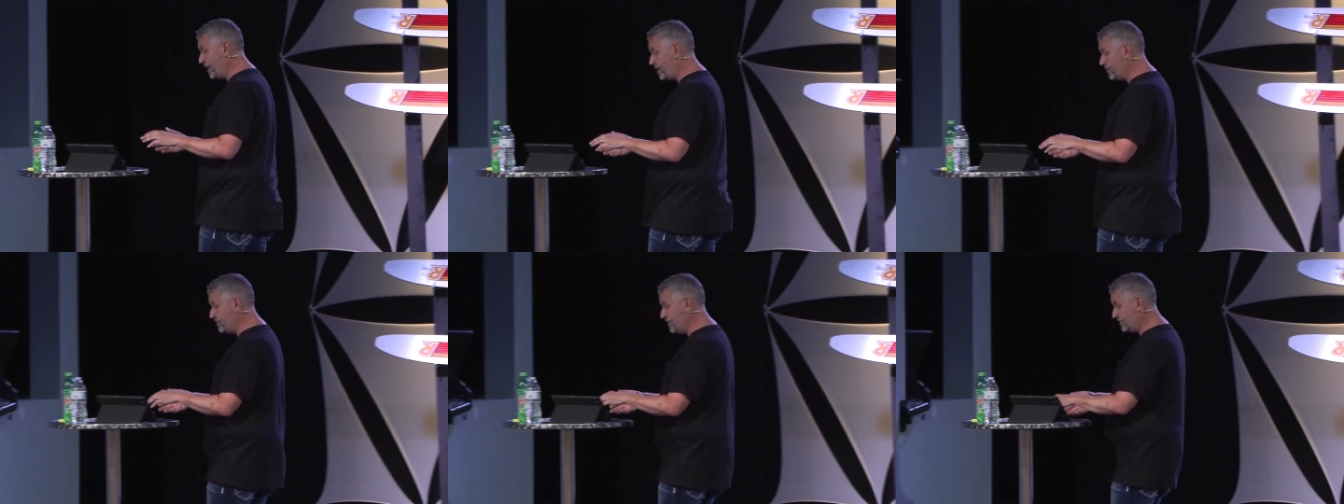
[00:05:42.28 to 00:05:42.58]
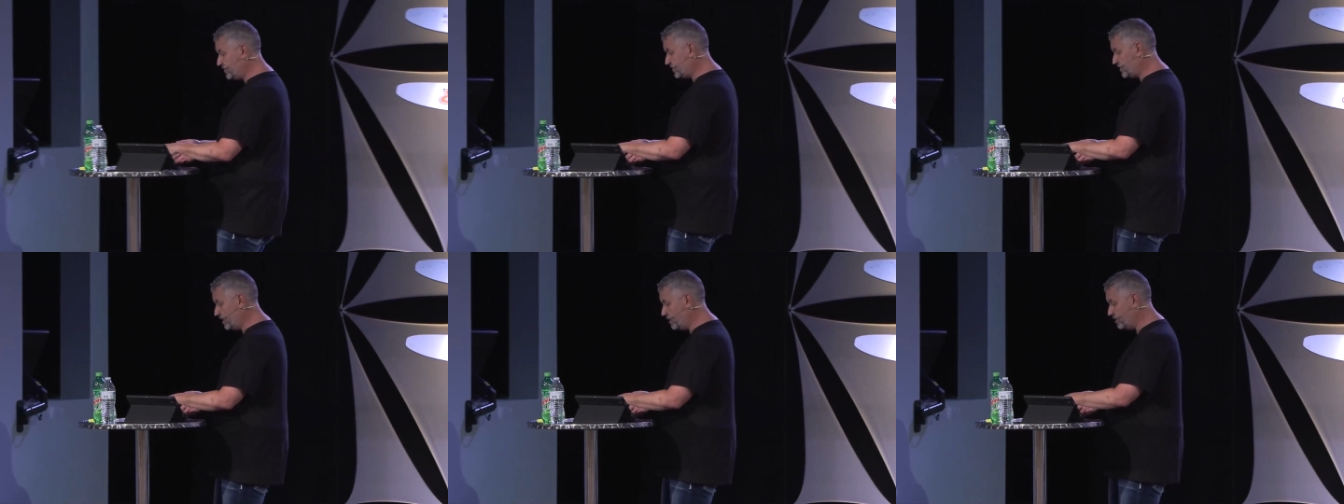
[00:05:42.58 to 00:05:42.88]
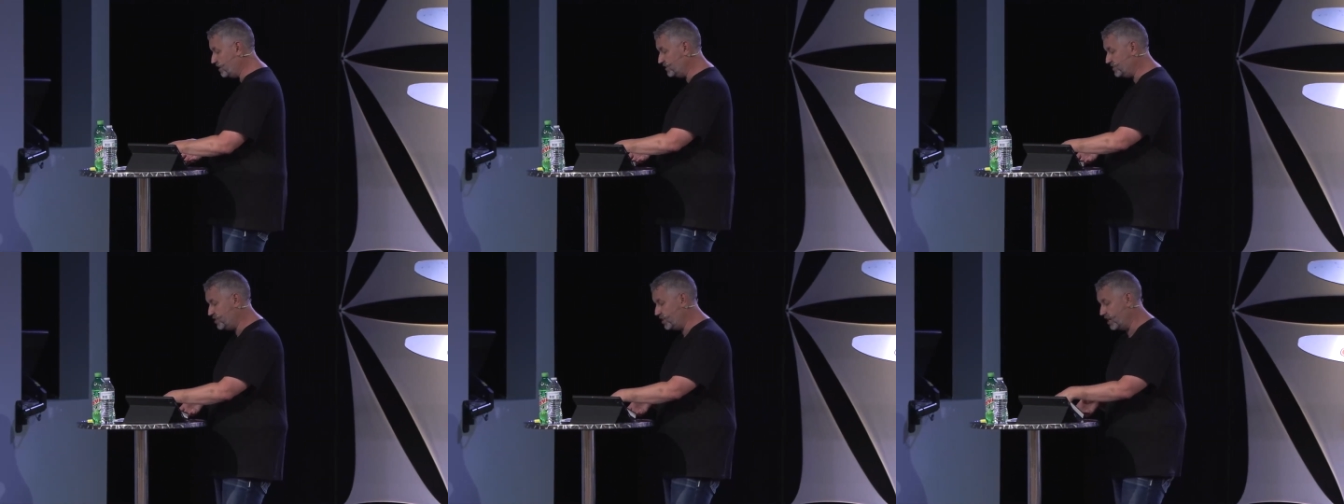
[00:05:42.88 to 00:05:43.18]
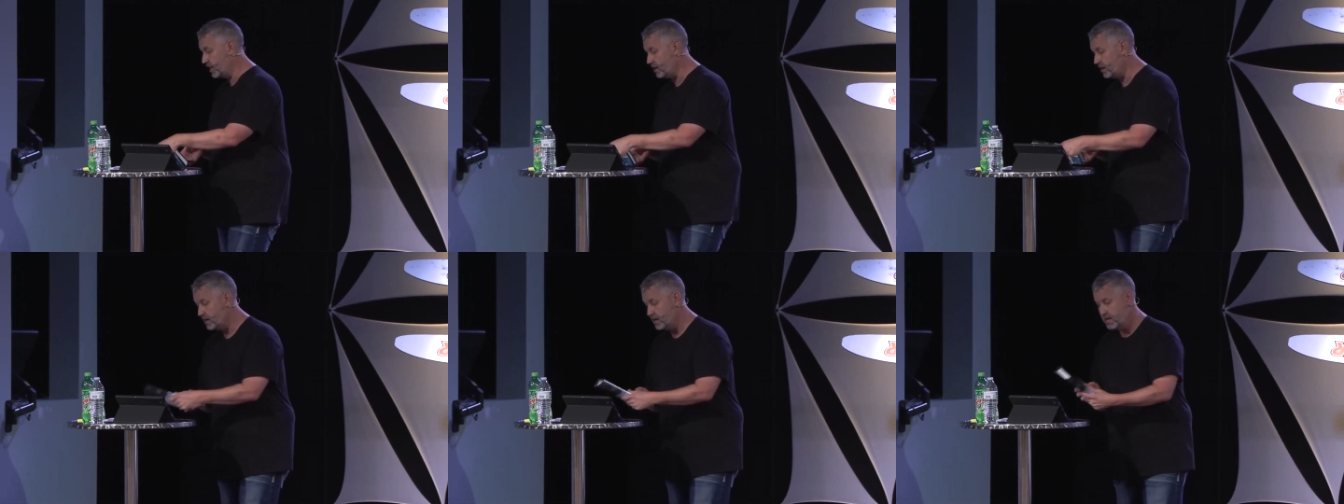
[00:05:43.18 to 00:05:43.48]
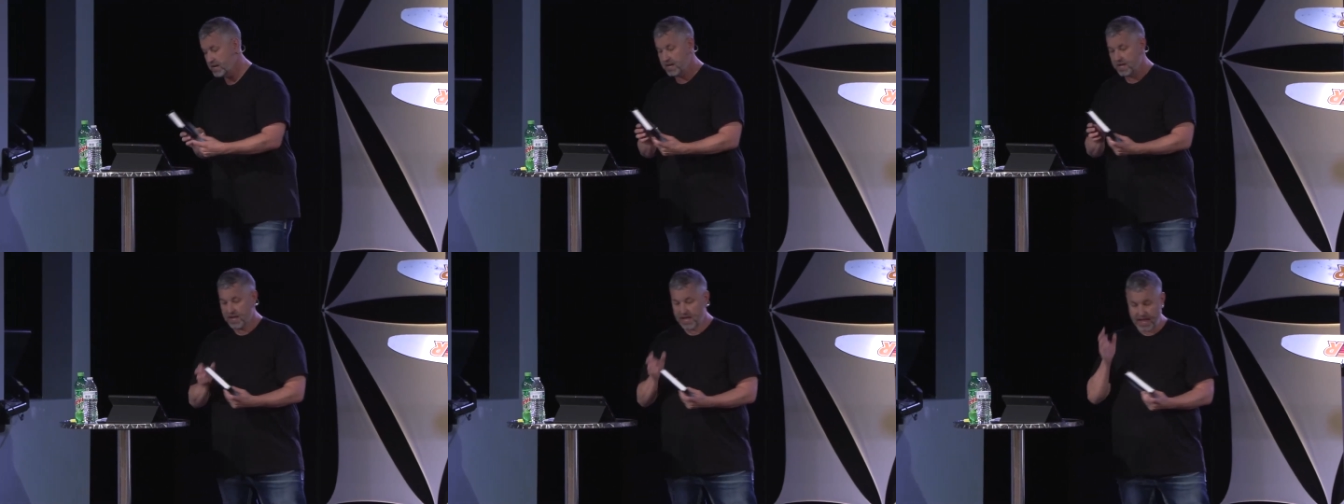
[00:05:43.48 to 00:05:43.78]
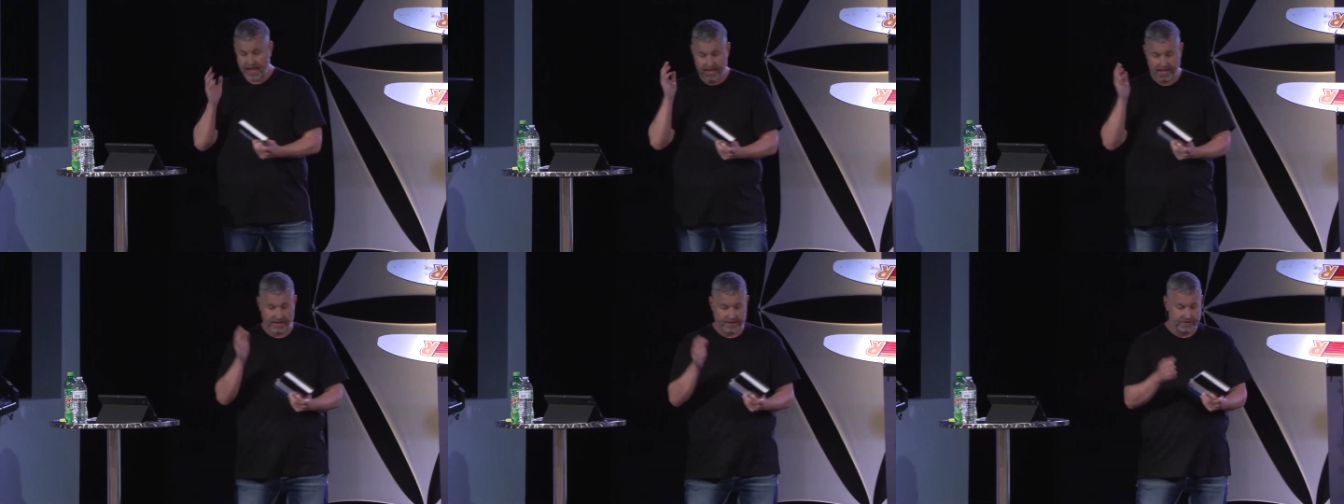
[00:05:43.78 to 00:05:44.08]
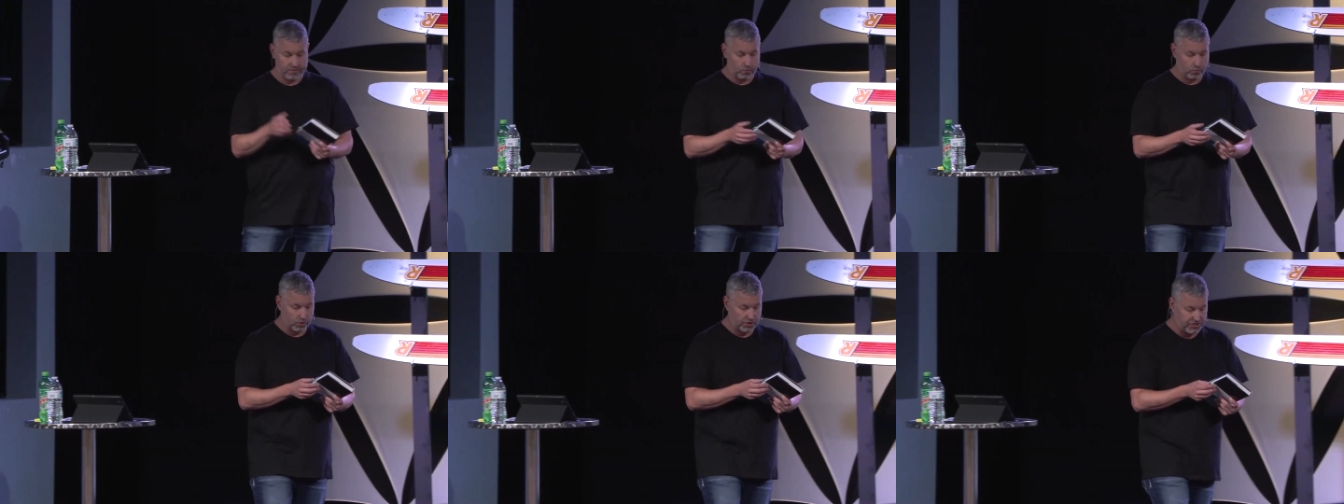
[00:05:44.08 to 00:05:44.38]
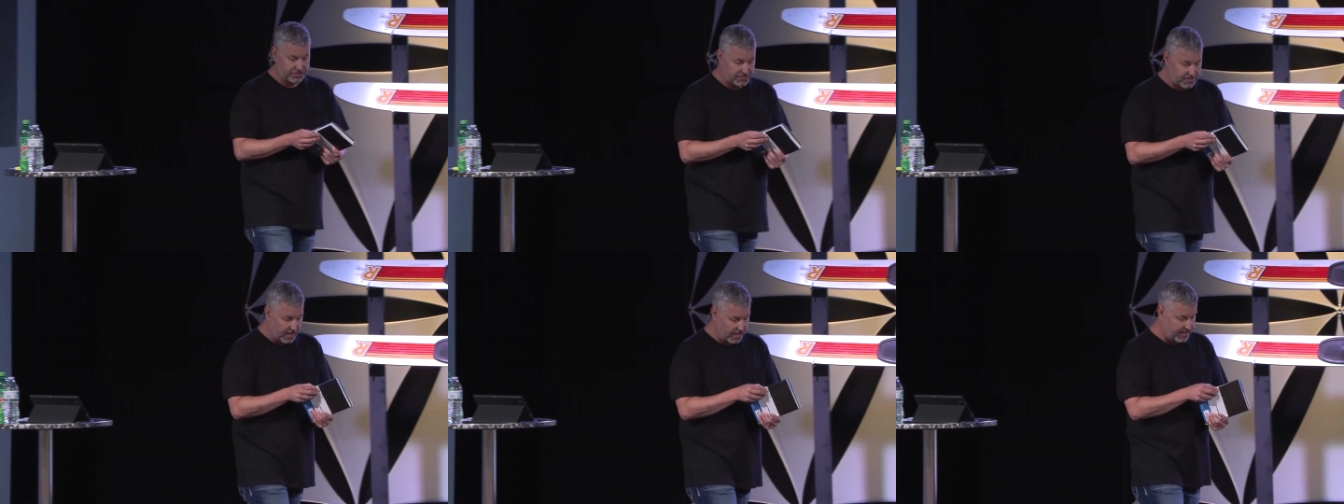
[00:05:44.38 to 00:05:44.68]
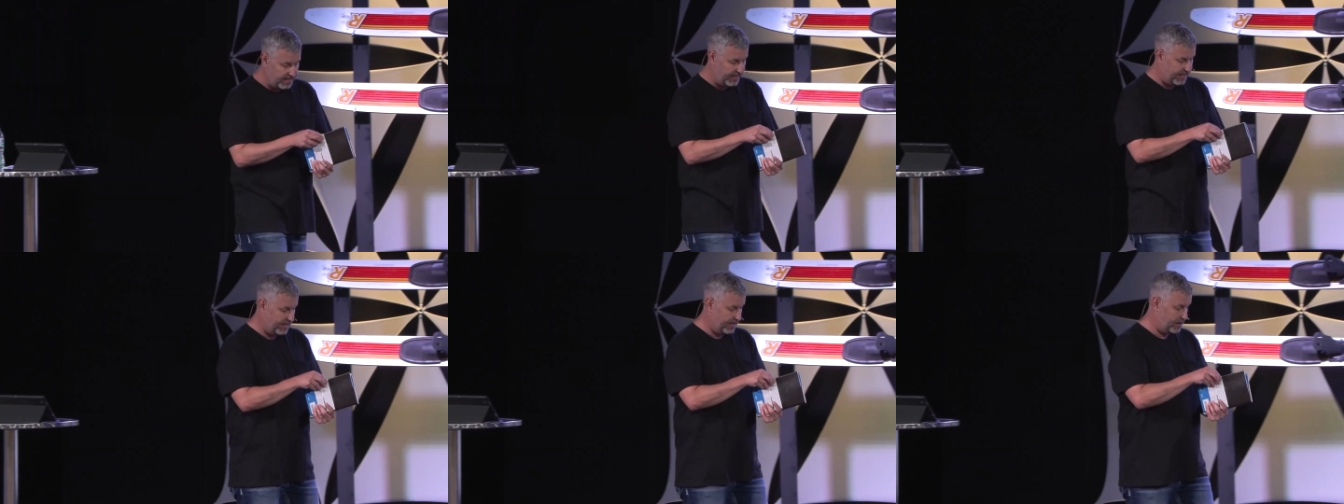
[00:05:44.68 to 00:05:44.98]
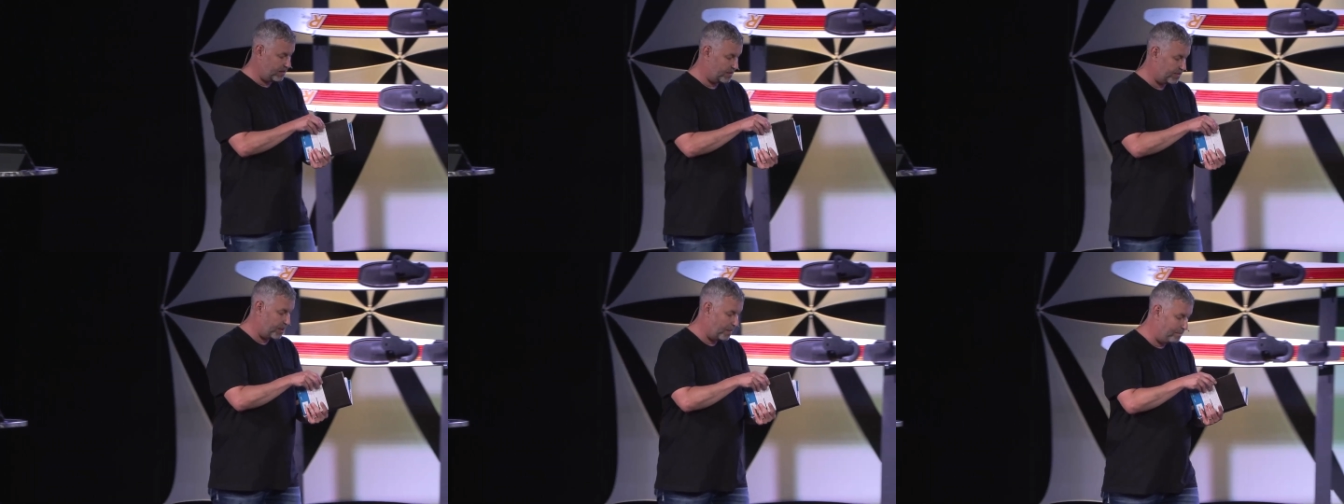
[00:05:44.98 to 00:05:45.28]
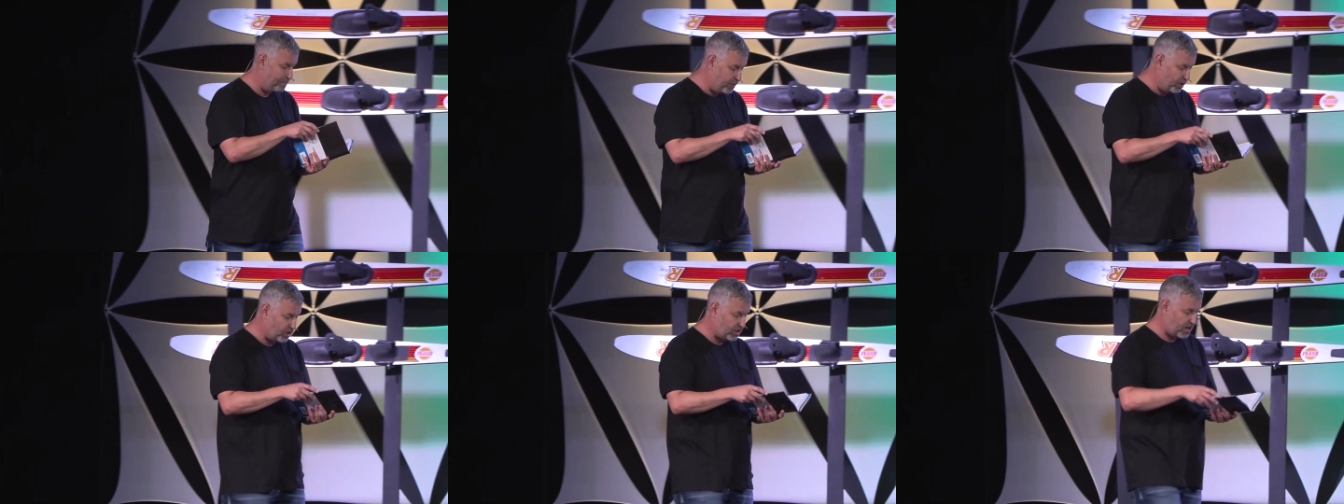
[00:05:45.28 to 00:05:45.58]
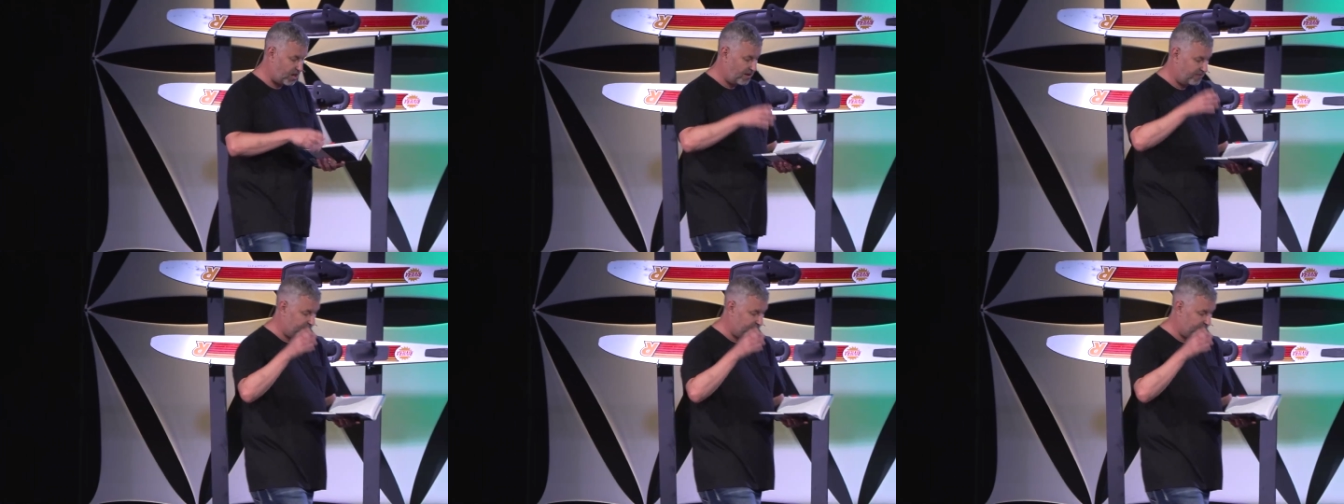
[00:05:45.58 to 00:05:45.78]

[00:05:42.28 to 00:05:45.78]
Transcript: week of this series here, and we're studying the book